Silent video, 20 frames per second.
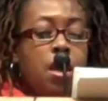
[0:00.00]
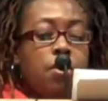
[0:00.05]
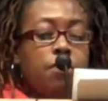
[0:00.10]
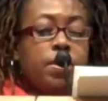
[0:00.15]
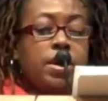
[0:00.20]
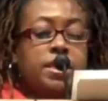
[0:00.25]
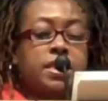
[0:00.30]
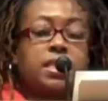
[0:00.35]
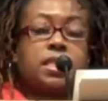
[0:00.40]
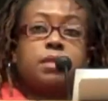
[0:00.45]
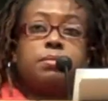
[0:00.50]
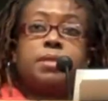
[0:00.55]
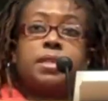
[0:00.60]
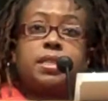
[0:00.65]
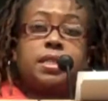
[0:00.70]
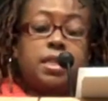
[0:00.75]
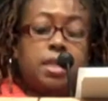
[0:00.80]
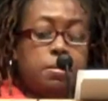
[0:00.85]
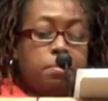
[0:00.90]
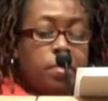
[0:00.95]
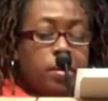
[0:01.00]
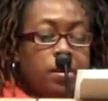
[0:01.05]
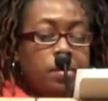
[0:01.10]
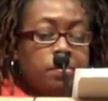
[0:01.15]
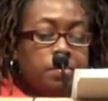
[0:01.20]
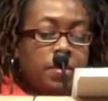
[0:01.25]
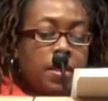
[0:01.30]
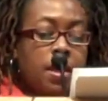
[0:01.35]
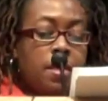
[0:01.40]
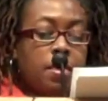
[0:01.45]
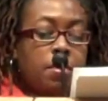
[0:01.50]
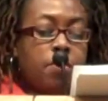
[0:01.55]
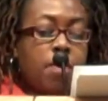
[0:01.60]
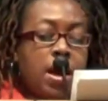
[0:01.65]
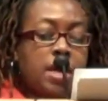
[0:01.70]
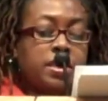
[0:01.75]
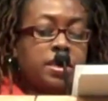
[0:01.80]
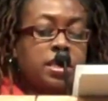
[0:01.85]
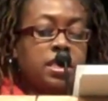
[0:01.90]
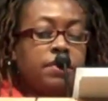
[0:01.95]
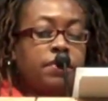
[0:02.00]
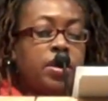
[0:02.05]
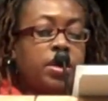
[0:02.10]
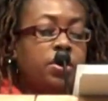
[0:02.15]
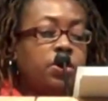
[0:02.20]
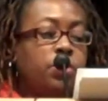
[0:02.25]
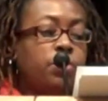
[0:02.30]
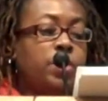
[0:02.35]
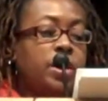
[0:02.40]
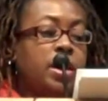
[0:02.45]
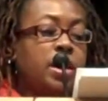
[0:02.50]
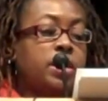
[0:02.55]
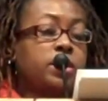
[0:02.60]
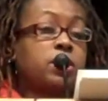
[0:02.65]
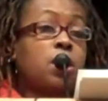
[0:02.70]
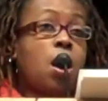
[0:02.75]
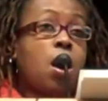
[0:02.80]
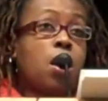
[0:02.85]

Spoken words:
Racism is deeper, and the process of undoing it is